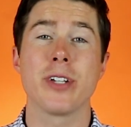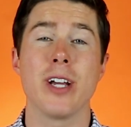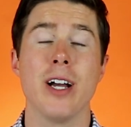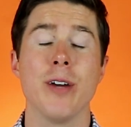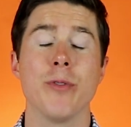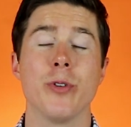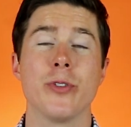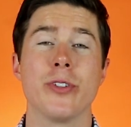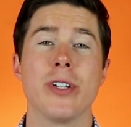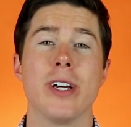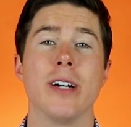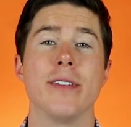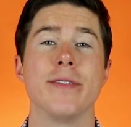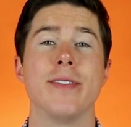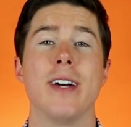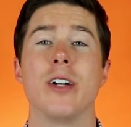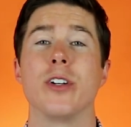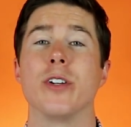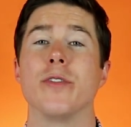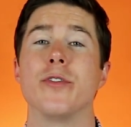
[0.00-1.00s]
Scott Roselle,
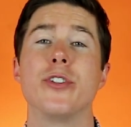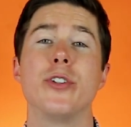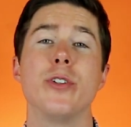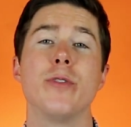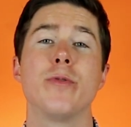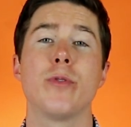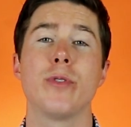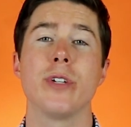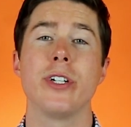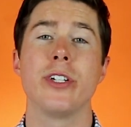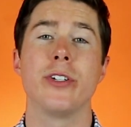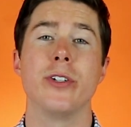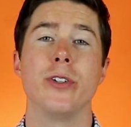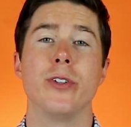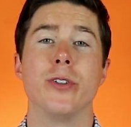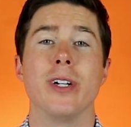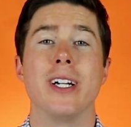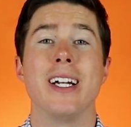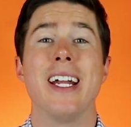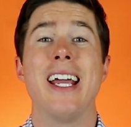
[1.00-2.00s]
founder of 240
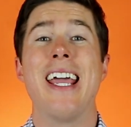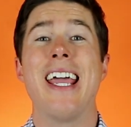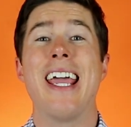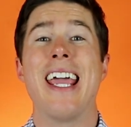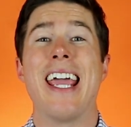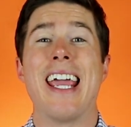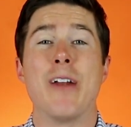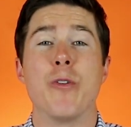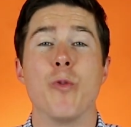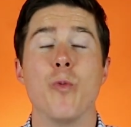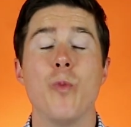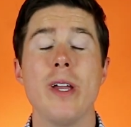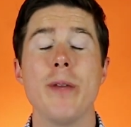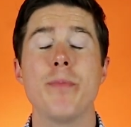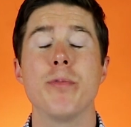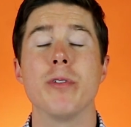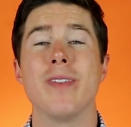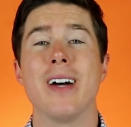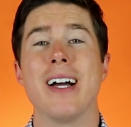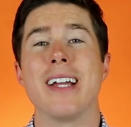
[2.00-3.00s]
Tutoring, and we
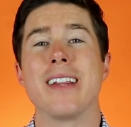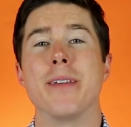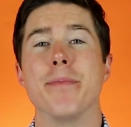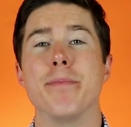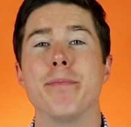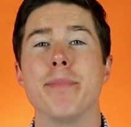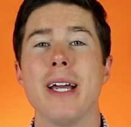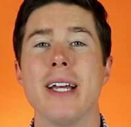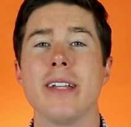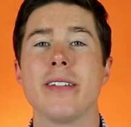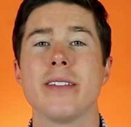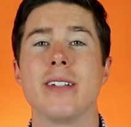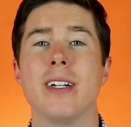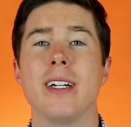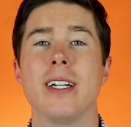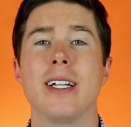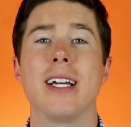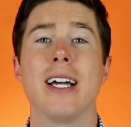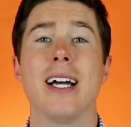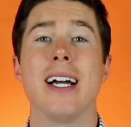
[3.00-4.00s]
provide the best
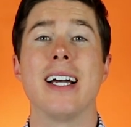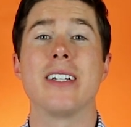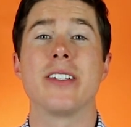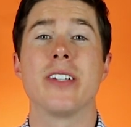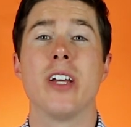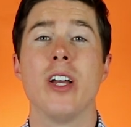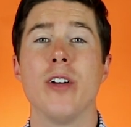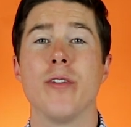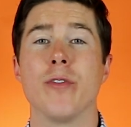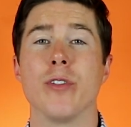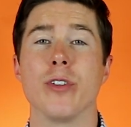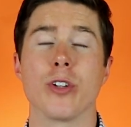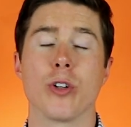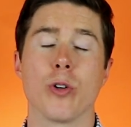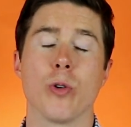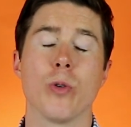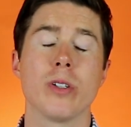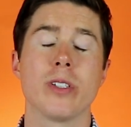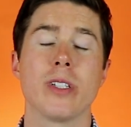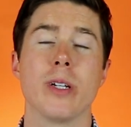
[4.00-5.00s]
study guides for the
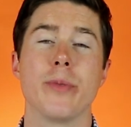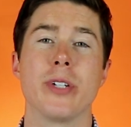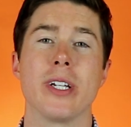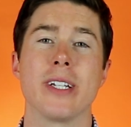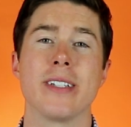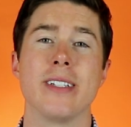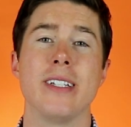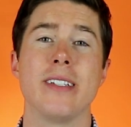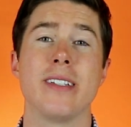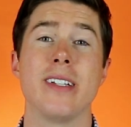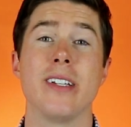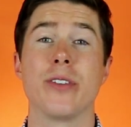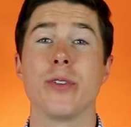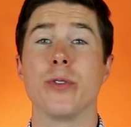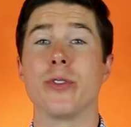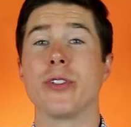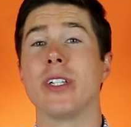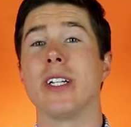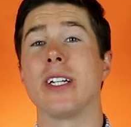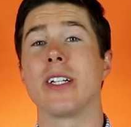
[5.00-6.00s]
core subjects EC
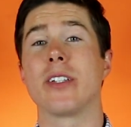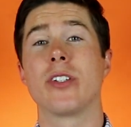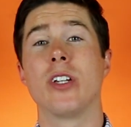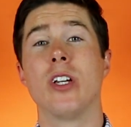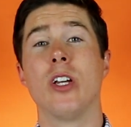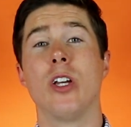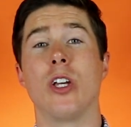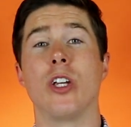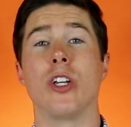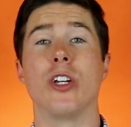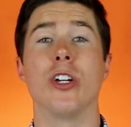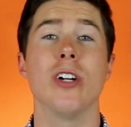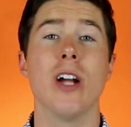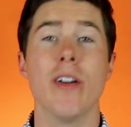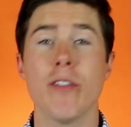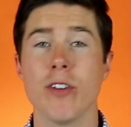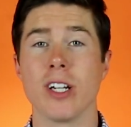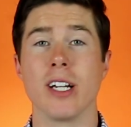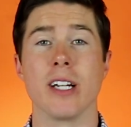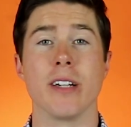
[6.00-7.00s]
through 6 you're
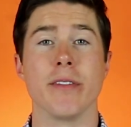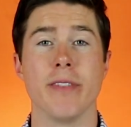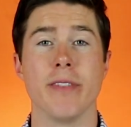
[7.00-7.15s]
ever gonna